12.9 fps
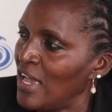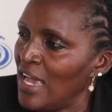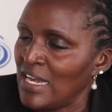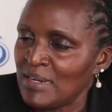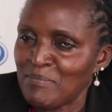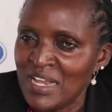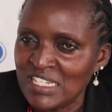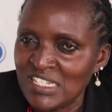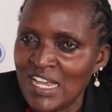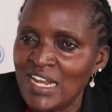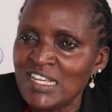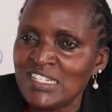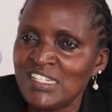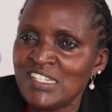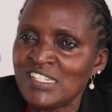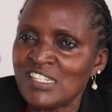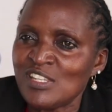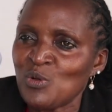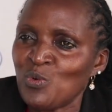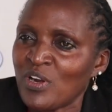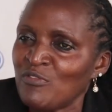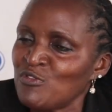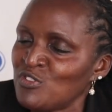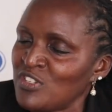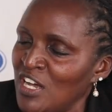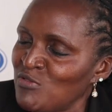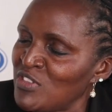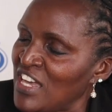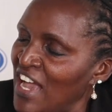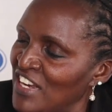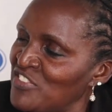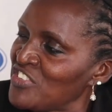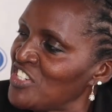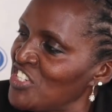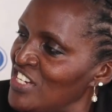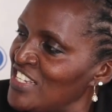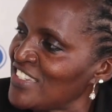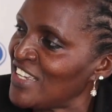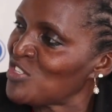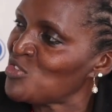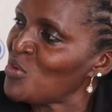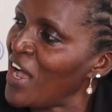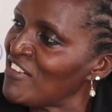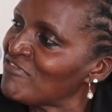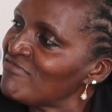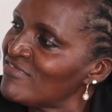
and my challenge is, what have you done with the 100 shillings that you have?